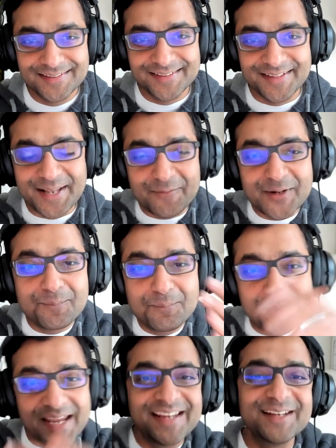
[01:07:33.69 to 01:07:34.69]
never
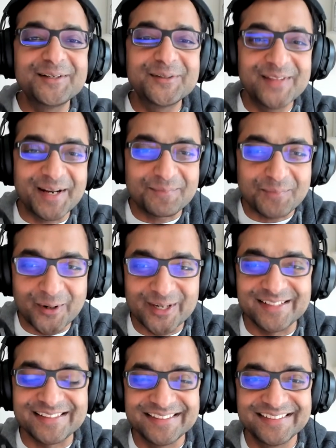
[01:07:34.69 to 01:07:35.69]
make it to that
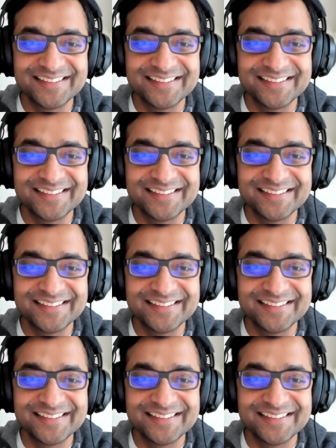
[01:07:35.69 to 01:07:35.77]
point,